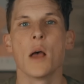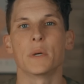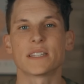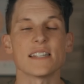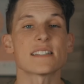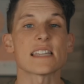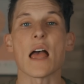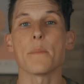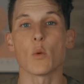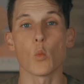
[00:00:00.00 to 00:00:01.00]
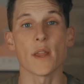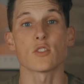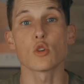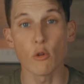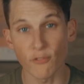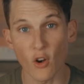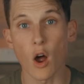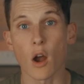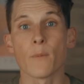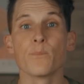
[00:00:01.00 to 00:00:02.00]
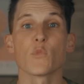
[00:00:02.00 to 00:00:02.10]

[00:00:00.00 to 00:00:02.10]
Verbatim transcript: but this time it went too far